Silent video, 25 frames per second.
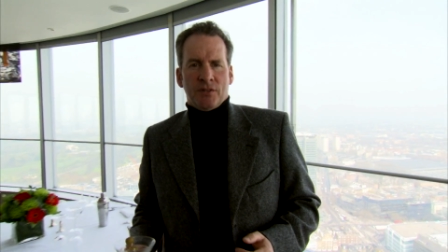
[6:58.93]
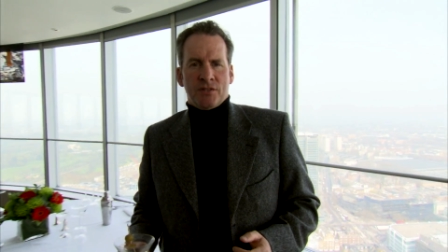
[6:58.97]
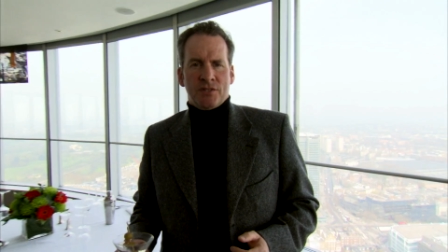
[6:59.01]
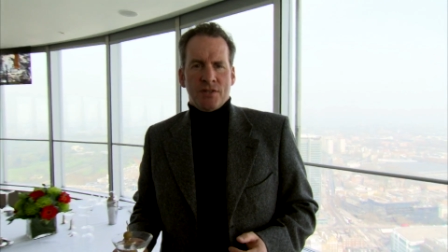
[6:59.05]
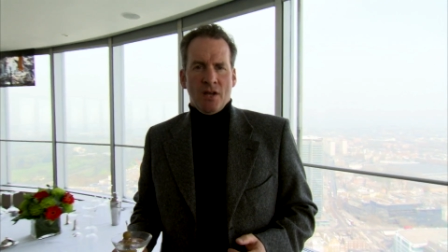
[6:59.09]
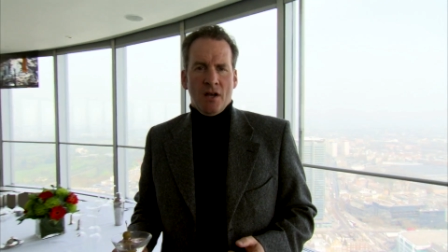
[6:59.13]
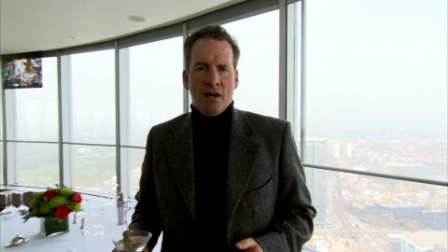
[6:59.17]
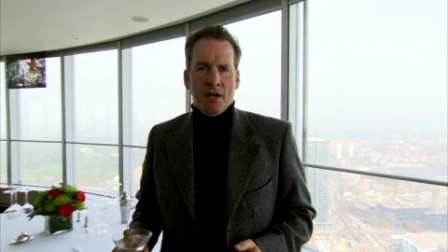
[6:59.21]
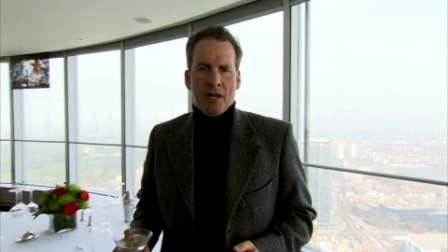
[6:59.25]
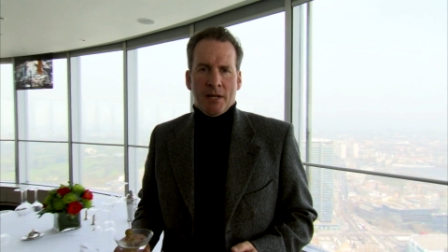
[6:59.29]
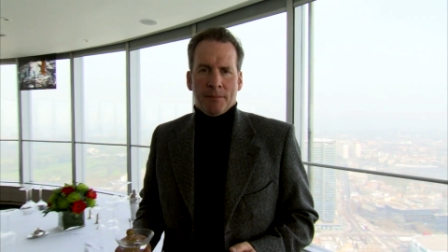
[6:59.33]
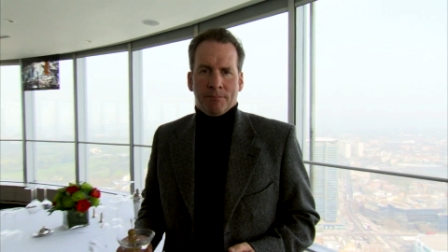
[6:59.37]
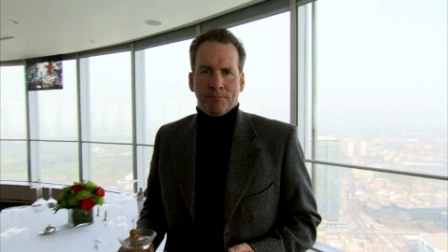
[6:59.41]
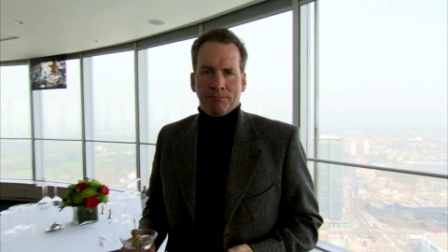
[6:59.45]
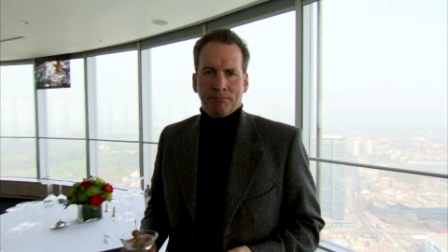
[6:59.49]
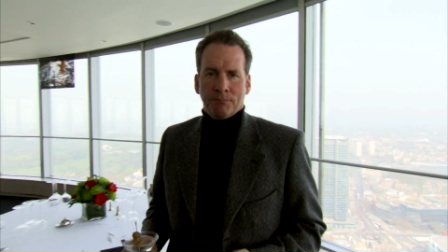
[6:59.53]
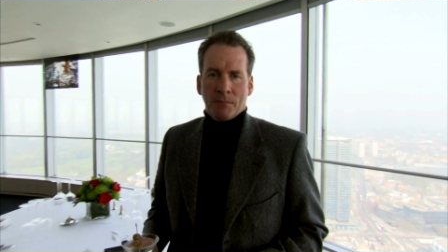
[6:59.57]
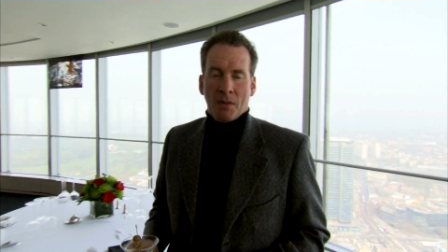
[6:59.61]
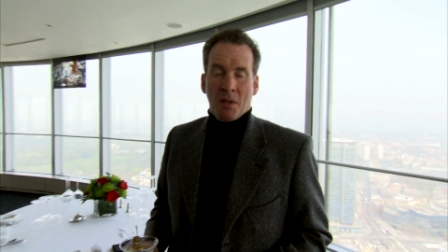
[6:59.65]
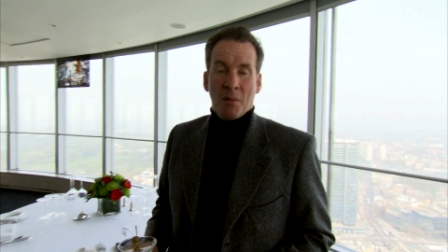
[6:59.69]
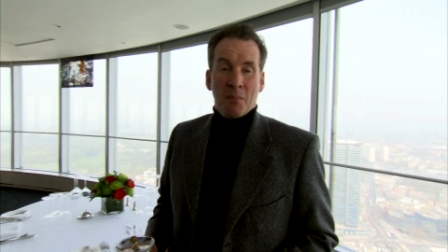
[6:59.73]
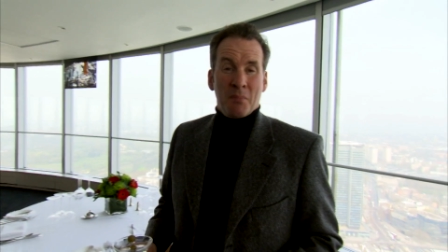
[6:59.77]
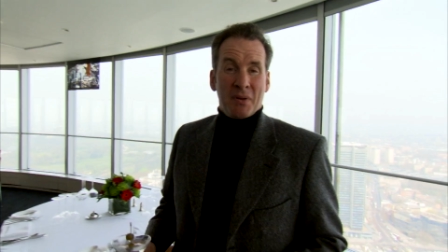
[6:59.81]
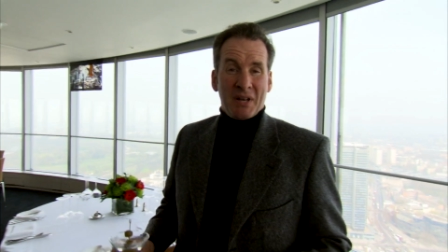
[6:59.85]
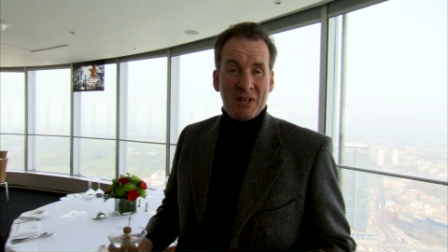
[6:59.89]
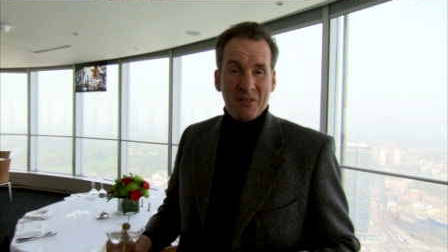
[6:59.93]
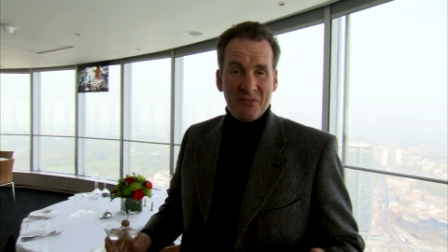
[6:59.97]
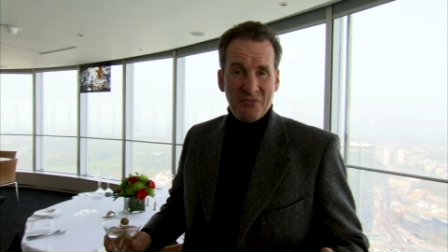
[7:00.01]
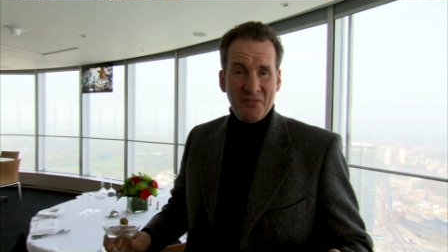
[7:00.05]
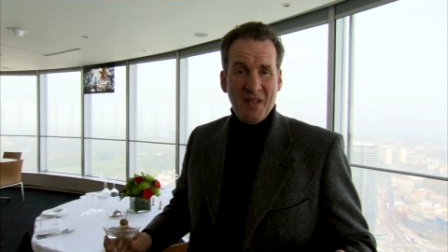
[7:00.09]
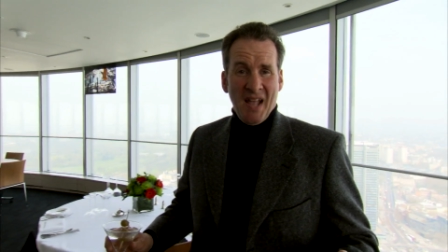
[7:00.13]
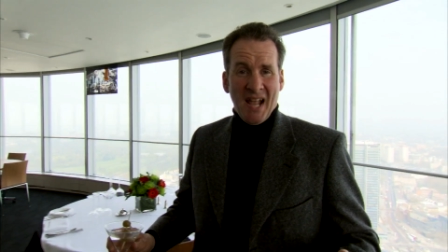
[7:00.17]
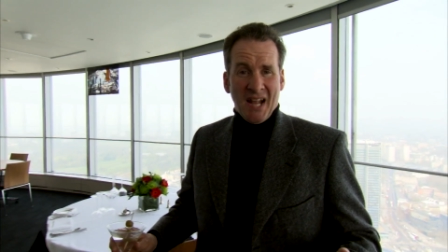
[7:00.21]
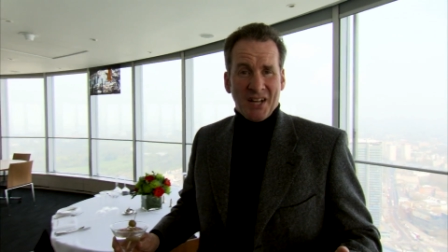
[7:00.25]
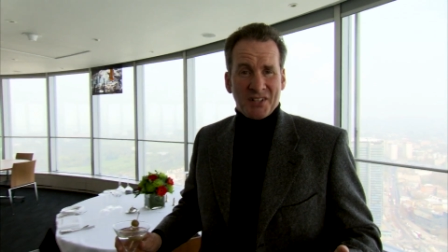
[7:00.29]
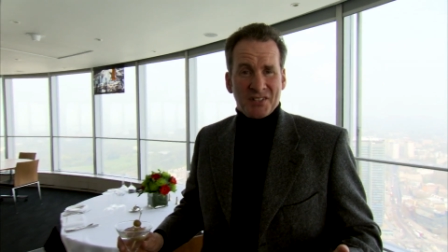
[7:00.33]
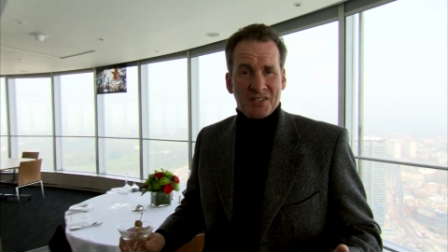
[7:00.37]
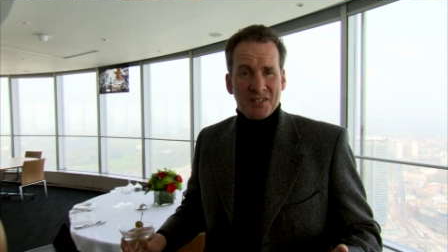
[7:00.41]
the time, but in
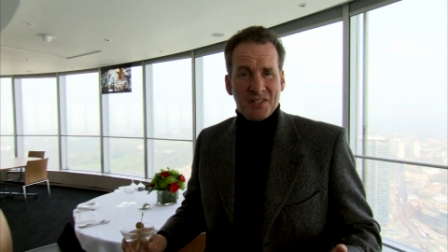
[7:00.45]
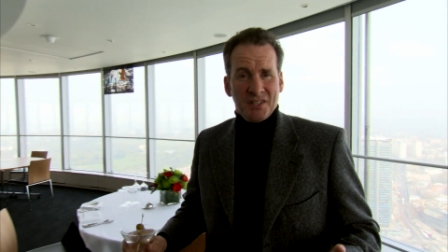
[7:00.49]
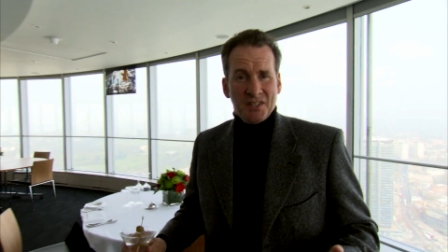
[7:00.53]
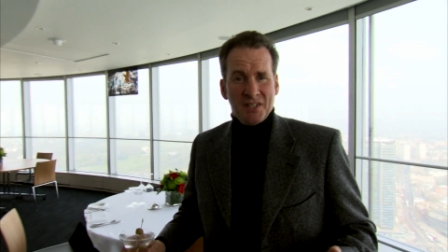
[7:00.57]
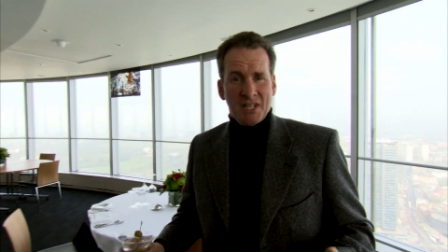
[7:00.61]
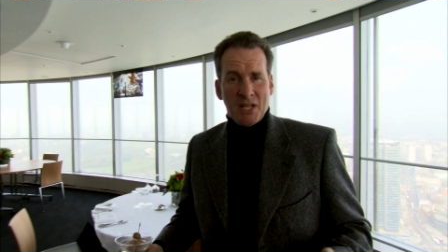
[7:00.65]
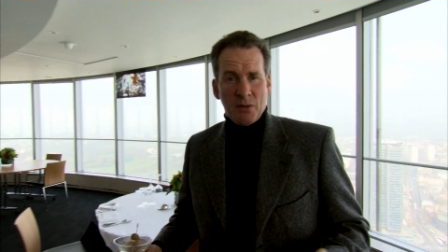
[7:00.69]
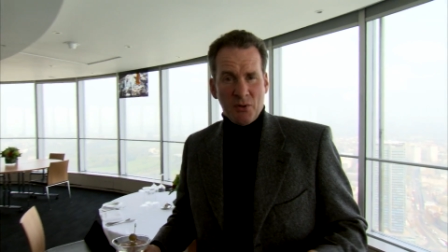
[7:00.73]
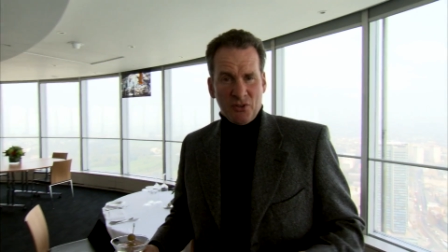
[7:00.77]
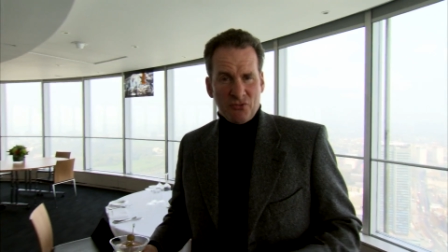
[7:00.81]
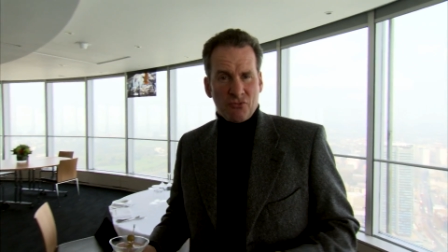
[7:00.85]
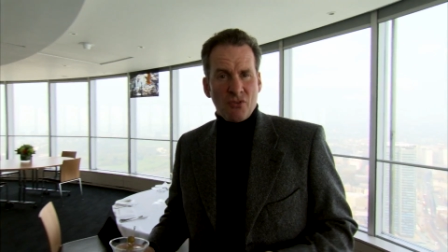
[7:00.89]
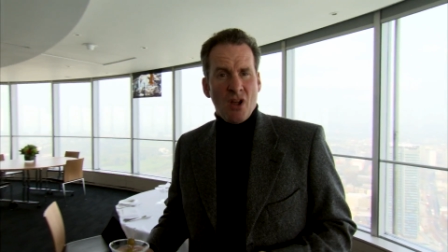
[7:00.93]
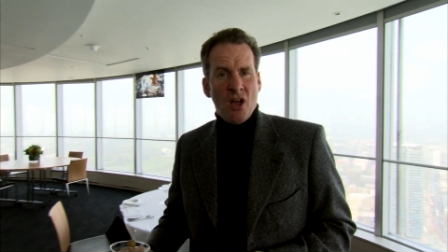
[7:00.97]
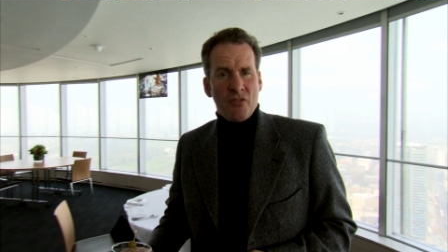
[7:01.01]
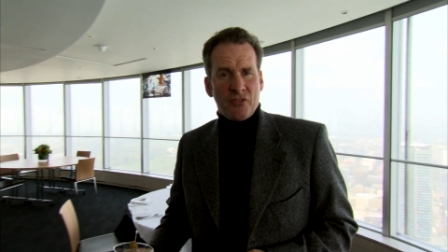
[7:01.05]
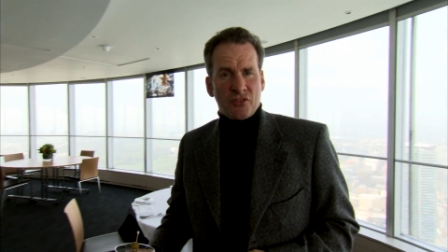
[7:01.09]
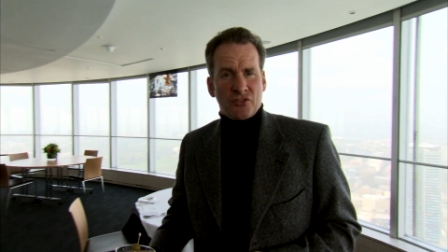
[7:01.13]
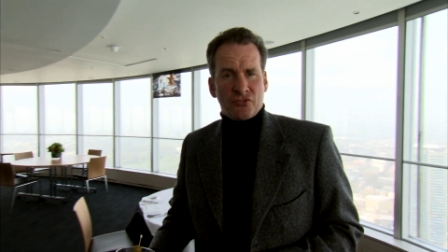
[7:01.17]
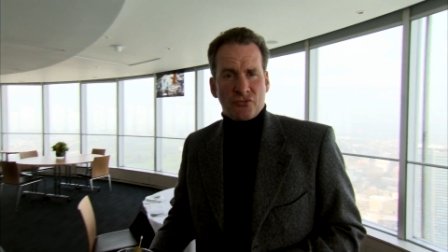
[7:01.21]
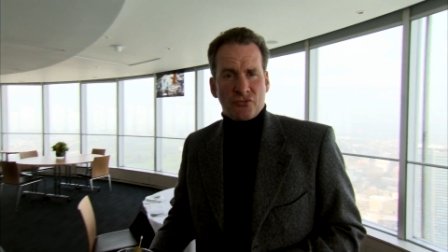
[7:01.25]
fact, it was rather